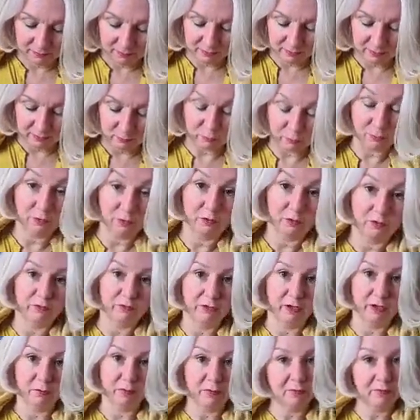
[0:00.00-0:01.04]
it will
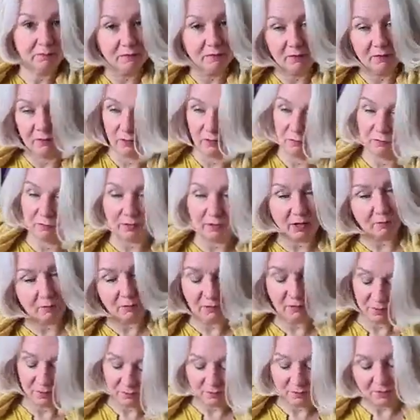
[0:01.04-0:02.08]
soften up, soften up,
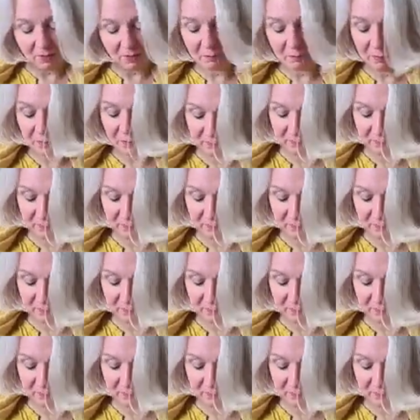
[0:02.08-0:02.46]
soften up.